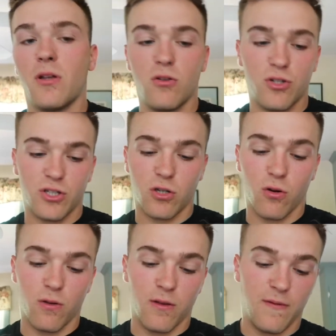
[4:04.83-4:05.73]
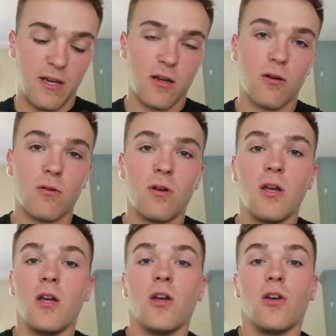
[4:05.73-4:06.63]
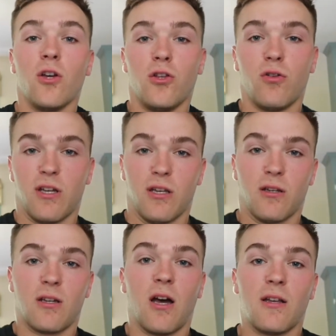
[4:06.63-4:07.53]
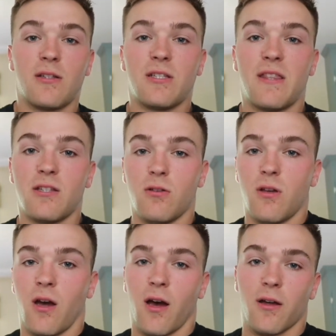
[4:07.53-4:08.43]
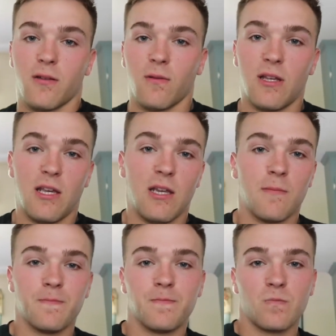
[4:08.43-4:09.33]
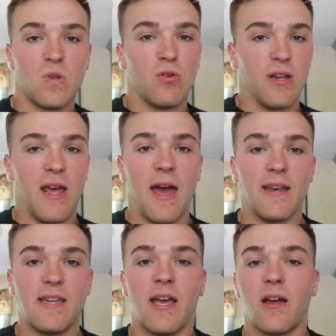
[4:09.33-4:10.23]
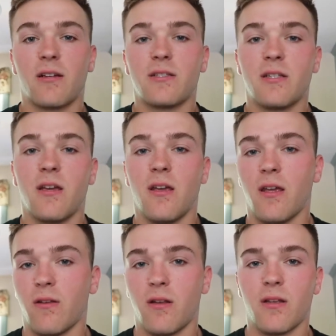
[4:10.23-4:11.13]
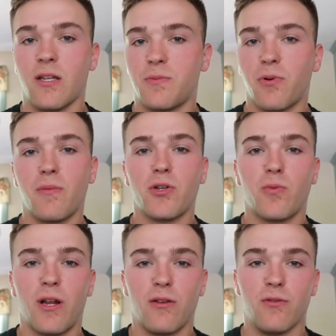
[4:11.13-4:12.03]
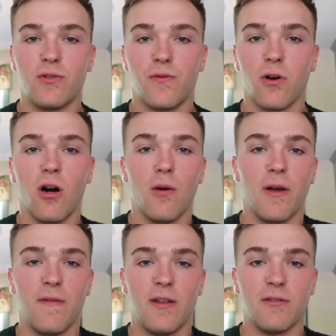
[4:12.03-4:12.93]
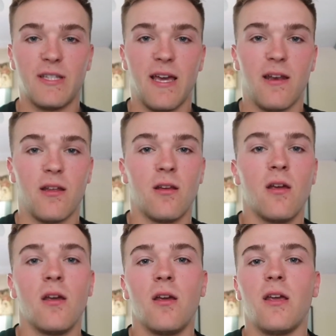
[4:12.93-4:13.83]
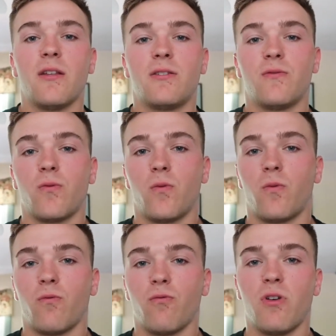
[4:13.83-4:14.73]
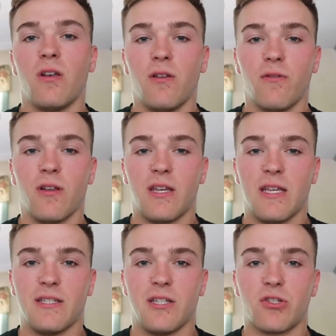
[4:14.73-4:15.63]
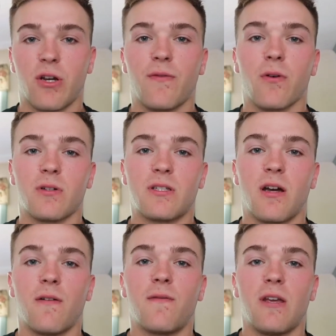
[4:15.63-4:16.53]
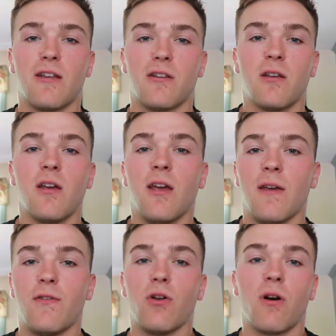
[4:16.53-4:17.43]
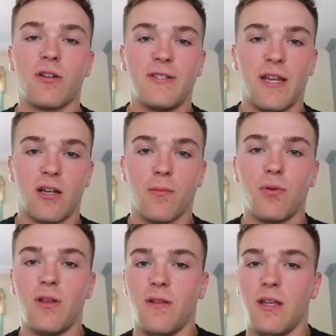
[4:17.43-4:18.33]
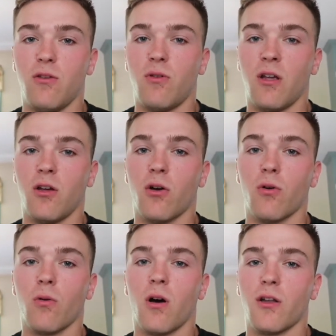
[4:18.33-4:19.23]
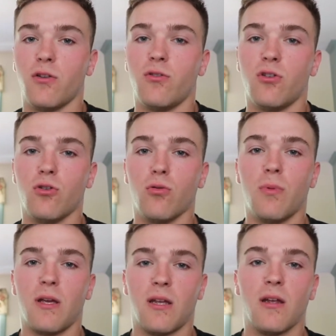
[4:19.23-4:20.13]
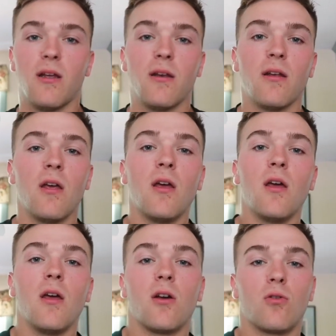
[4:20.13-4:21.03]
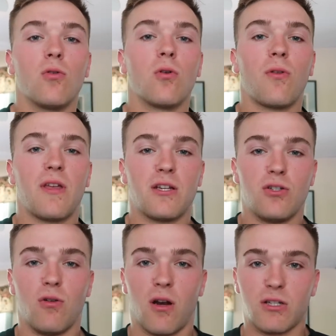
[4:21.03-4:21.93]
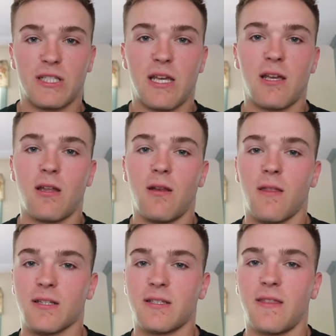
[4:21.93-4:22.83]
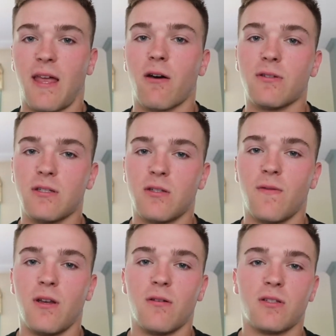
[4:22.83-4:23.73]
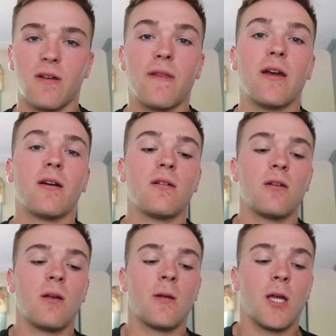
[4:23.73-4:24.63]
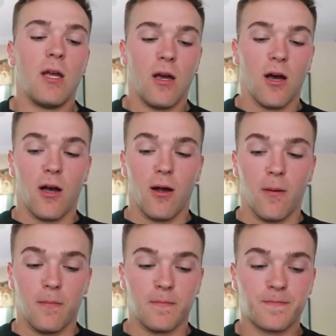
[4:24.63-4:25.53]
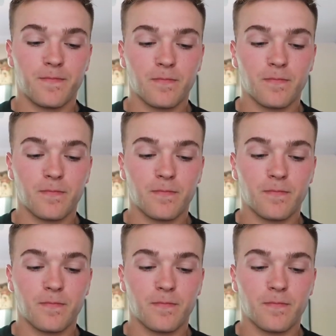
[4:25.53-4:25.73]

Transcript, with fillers: but you just go to the video. You can cut, uh, delete. You can add text. It, it's pretty much what I use for all my videos to edit. It's really really easy, straightforward stuff. And if you don't understand it completely, you can go on YouTube and Google things you don't understand. There's thousands of videos on there. Um,